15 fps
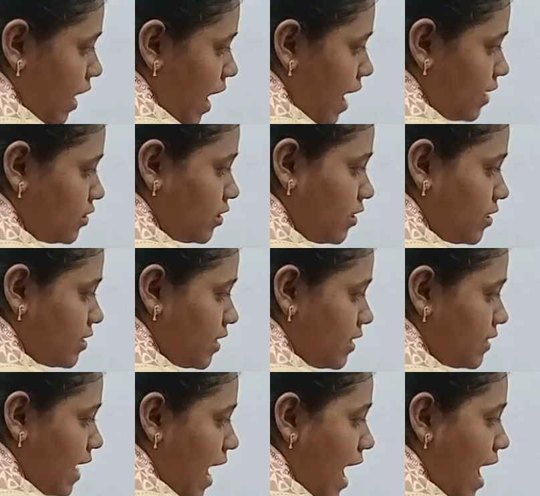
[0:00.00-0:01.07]
Actual
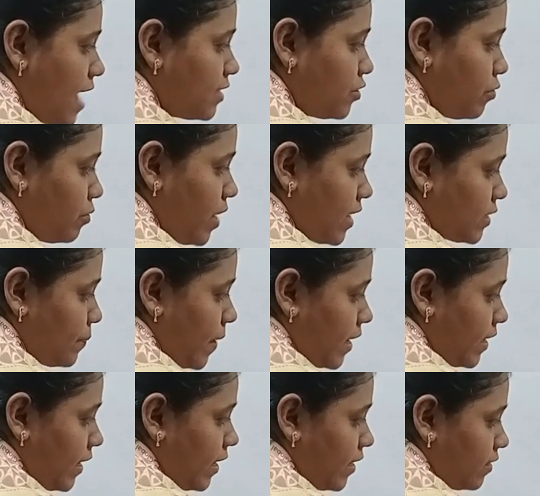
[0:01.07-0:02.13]
results as you
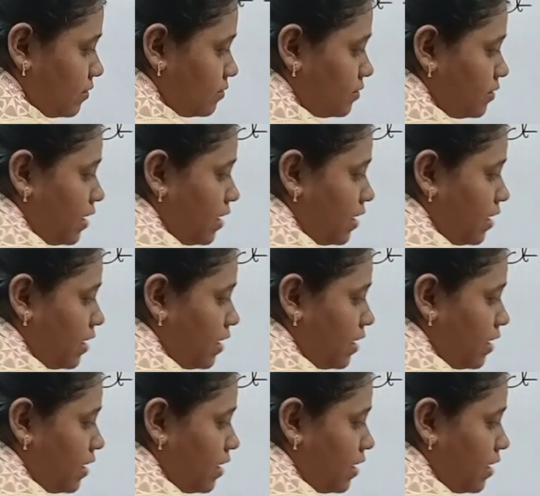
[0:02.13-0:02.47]
expected,